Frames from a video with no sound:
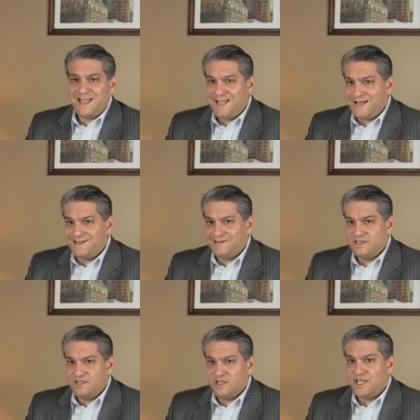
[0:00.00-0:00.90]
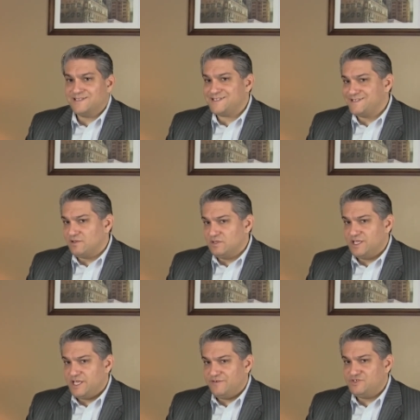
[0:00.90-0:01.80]
and it still
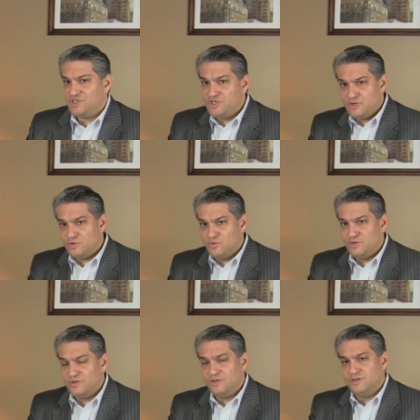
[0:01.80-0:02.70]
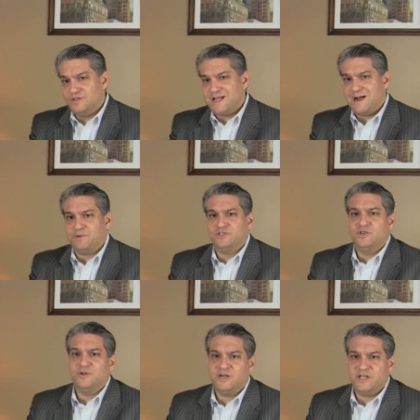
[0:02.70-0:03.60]
gives you the
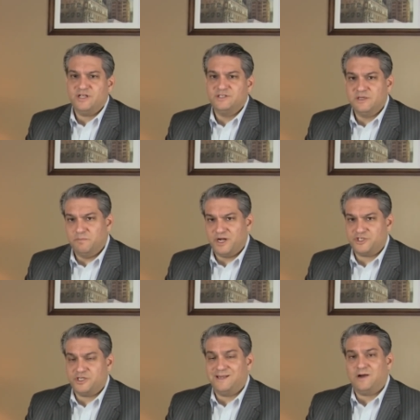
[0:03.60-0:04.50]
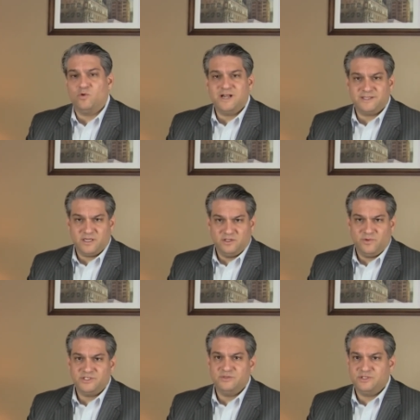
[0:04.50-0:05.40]
opportunity to budget. Now, we're not the
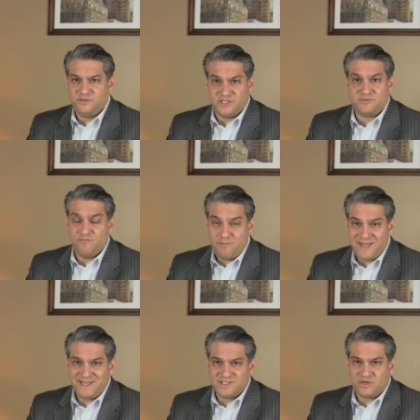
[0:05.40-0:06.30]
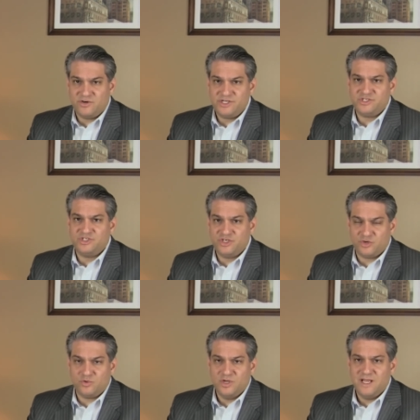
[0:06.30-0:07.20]
only ones who do this. Many attorneys
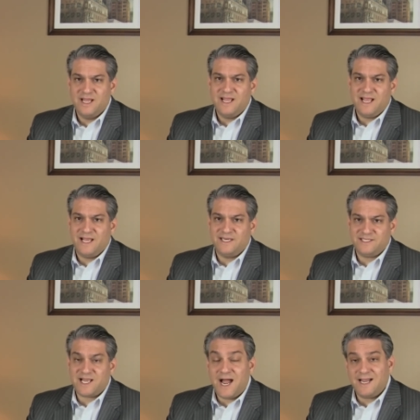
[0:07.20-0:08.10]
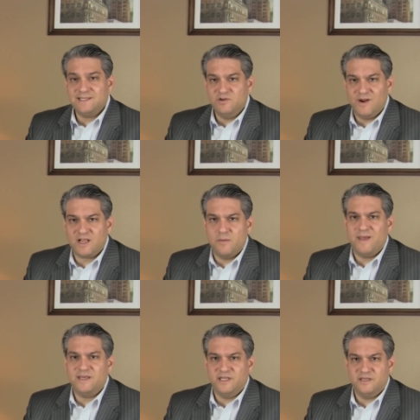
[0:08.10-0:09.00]
do, and it's highly
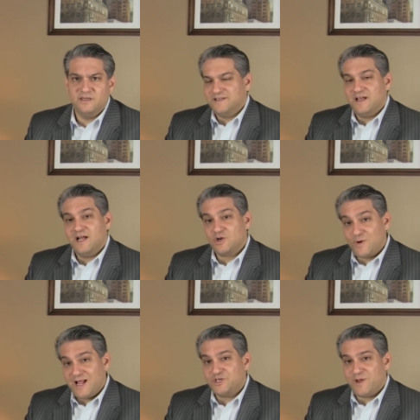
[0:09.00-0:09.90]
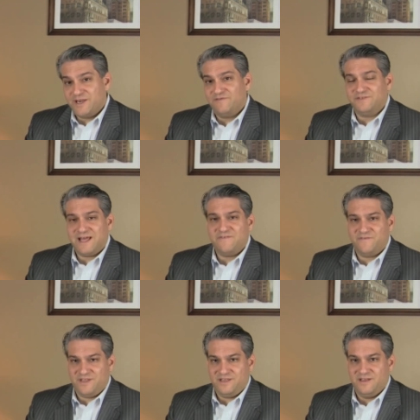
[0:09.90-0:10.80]
recommended. A graduated flat
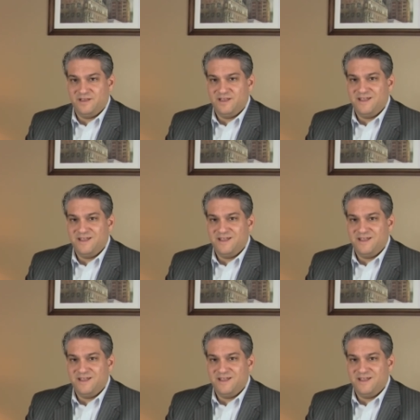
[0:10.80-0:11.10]
fee